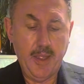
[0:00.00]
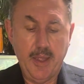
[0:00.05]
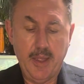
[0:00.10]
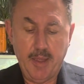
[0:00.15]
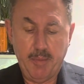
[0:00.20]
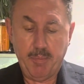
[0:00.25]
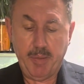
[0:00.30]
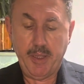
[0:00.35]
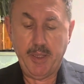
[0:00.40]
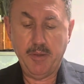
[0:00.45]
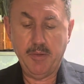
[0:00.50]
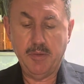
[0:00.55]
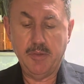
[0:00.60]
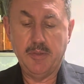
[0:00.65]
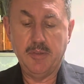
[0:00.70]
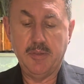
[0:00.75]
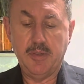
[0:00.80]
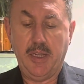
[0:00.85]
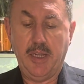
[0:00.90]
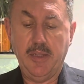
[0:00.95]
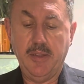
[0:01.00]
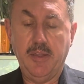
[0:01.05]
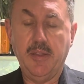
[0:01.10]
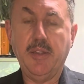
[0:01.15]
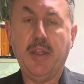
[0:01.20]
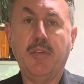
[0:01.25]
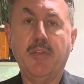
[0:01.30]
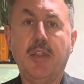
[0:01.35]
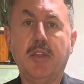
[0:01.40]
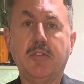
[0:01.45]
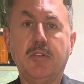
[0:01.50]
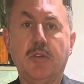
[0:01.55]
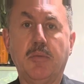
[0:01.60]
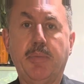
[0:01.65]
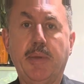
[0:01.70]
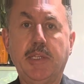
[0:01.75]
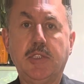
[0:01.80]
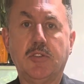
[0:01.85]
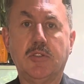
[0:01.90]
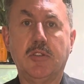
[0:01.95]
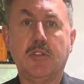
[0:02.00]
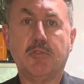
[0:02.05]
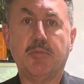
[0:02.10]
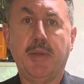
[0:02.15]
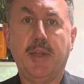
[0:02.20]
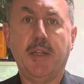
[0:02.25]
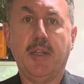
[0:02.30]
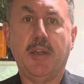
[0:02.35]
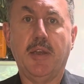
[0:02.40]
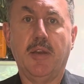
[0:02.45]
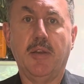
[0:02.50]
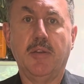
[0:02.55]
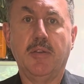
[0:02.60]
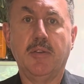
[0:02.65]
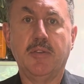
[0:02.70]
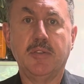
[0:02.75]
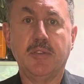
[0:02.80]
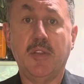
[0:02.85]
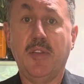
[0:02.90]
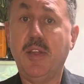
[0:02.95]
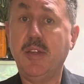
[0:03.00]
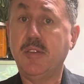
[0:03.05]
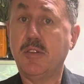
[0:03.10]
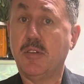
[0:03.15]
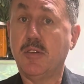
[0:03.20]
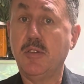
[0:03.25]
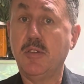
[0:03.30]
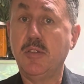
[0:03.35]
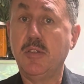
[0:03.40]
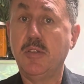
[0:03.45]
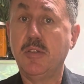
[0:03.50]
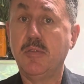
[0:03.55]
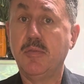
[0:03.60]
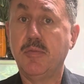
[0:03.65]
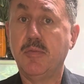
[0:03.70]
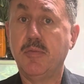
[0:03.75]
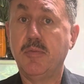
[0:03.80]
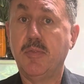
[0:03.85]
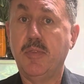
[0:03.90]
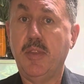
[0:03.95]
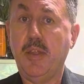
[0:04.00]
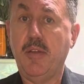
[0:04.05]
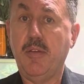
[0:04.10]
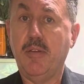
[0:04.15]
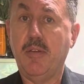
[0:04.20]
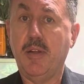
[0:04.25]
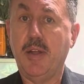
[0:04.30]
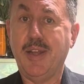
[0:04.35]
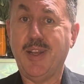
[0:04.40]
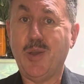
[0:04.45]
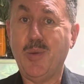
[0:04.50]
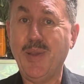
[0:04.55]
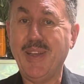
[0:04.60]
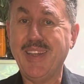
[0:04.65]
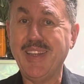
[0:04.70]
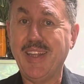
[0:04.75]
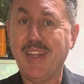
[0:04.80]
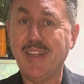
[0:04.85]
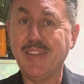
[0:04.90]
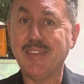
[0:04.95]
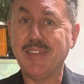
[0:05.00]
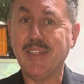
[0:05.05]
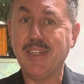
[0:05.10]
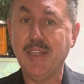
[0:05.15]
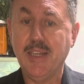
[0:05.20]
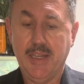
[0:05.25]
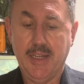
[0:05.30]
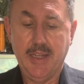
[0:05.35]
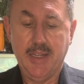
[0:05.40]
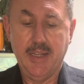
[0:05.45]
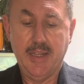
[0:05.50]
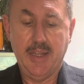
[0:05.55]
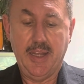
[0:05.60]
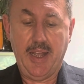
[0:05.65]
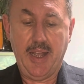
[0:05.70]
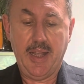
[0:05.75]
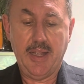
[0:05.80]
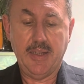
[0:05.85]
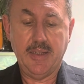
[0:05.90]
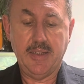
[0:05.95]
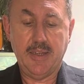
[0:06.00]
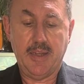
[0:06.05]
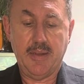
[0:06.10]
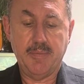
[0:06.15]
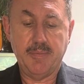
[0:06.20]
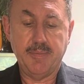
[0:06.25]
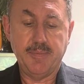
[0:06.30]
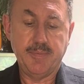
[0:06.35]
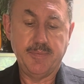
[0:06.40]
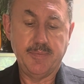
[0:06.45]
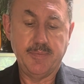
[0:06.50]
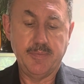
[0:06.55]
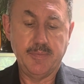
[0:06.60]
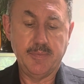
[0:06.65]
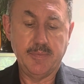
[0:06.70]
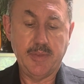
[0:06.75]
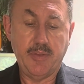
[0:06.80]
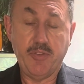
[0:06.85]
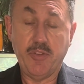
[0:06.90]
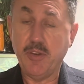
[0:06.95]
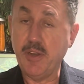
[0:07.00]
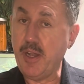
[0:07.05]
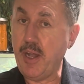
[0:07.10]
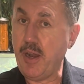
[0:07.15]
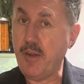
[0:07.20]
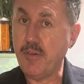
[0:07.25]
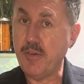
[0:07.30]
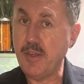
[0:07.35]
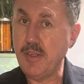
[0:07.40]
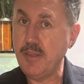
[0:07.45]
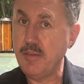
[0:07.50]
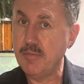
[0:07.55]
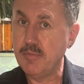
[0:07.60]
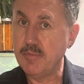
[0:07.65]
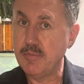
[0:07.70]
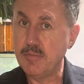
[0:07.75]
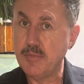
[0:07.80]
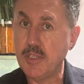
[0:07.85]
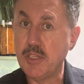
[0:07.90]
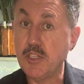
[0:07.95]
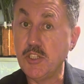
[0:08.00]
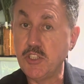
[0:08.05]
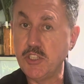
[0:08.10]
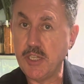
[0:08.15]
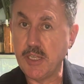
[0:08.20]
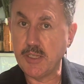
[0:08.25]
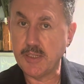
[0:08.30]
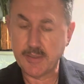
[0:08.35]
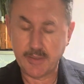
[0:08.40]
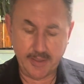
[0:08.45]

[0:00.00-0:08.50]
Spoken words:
peeled, and then you have these little beetroots ready to go. So these are good, they're quick and easy, and if you're in a hurry, you can cheat.